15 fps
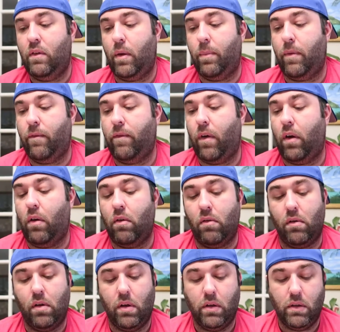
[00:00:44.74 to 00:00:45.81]
Stupid
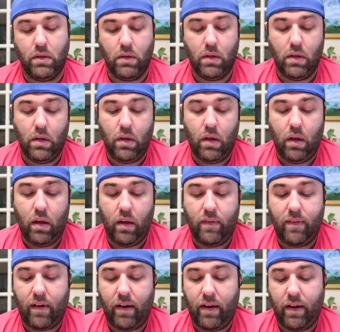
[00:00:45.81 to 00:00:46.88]
phone.
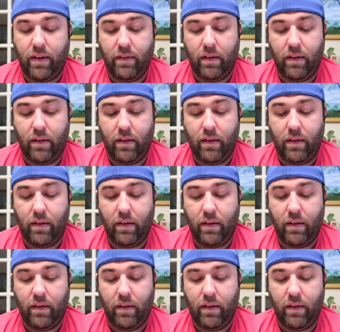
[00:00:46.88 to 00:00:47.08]
Sorry.